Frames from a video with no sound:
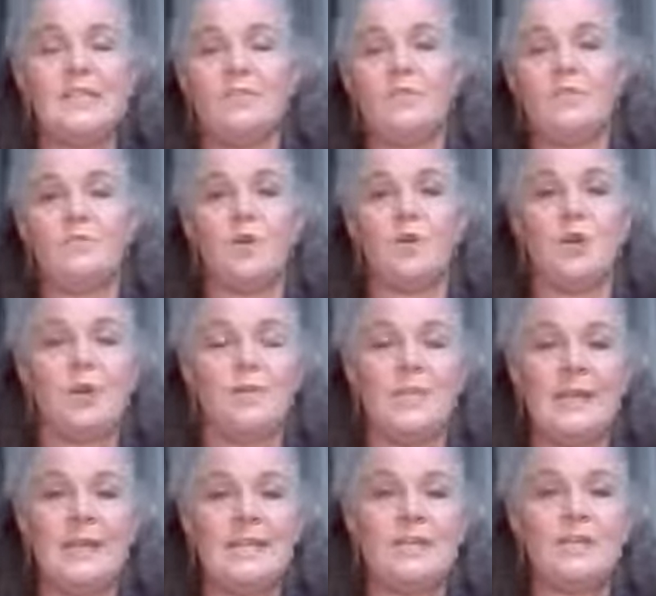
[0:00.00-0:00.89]
If you've got a
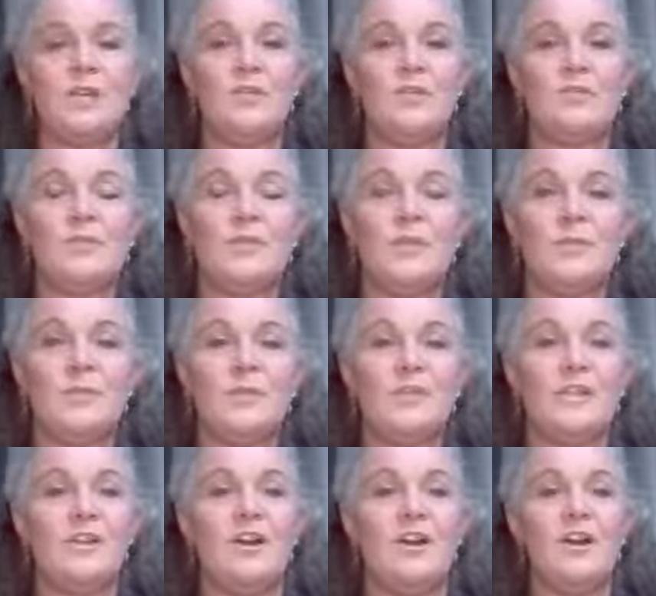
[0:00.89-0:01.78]
pendant of
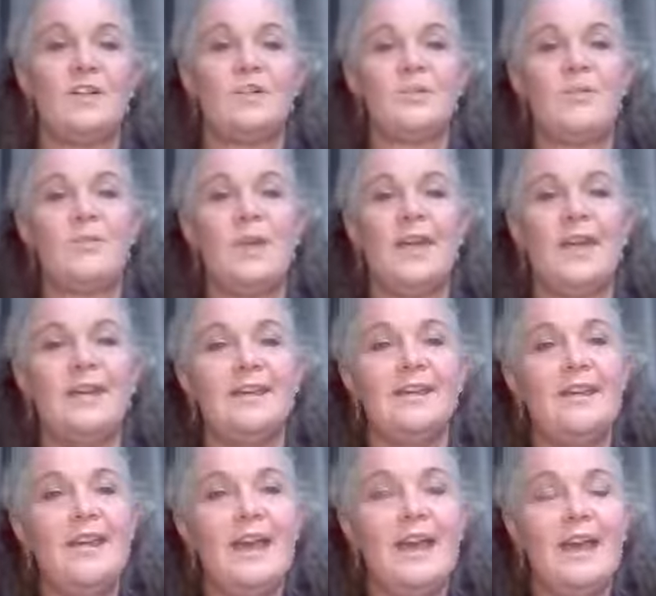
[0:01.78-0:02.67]
Lepidolite to wear,
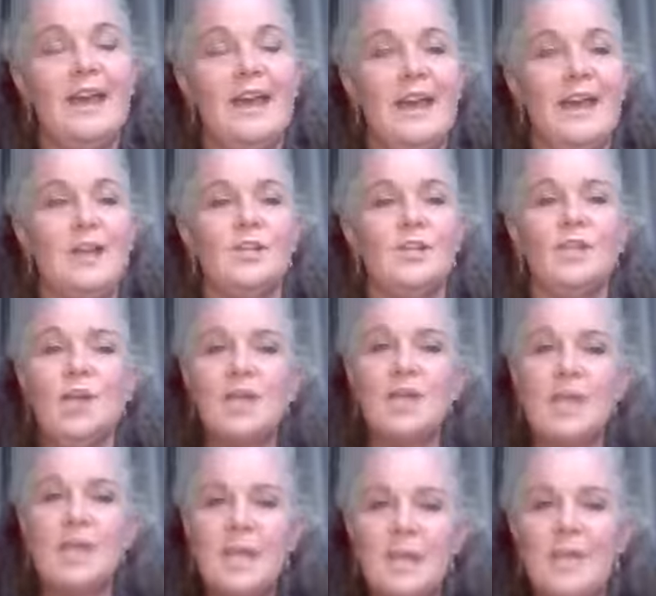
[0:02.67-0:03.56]

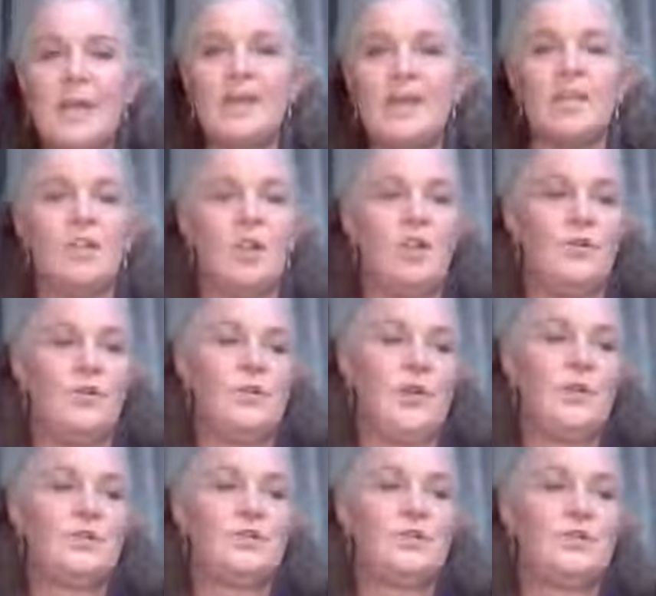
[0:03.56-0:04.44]
think about it along
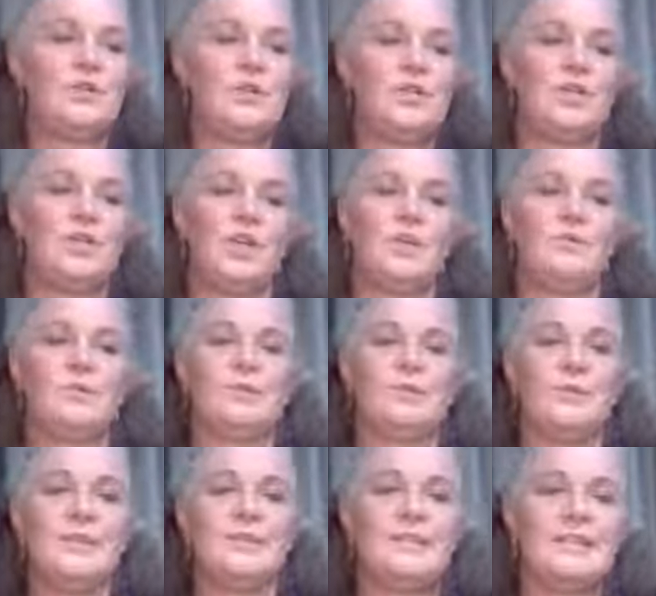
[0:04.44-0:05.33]
those sort of terms,
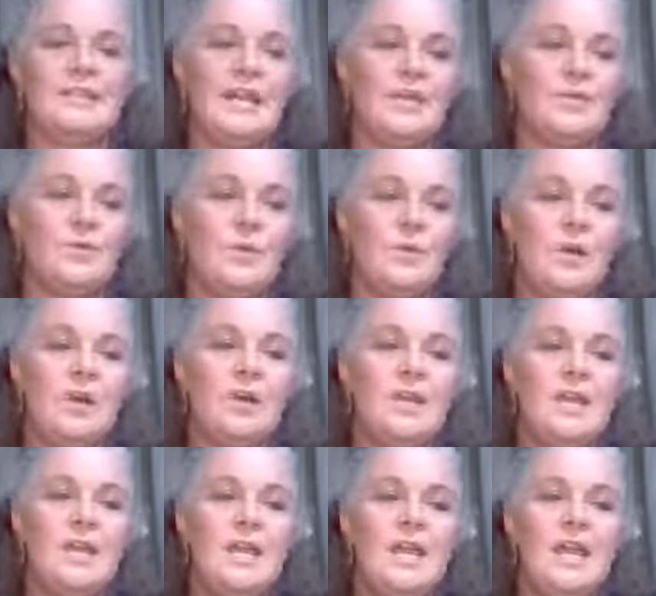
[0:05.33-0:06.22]
because that's
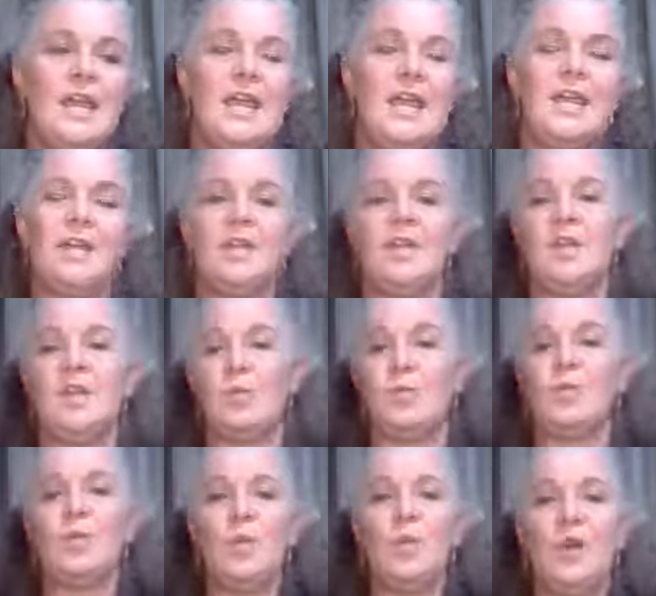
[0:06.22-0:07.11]
where it
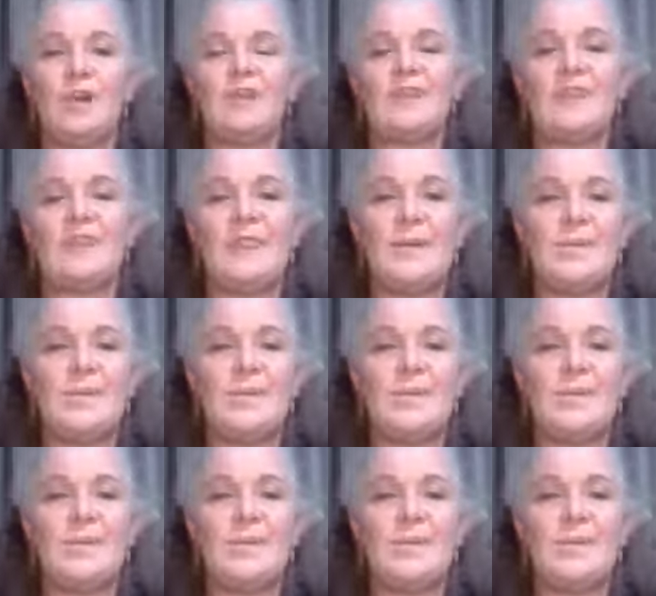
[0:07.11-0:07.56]
will work the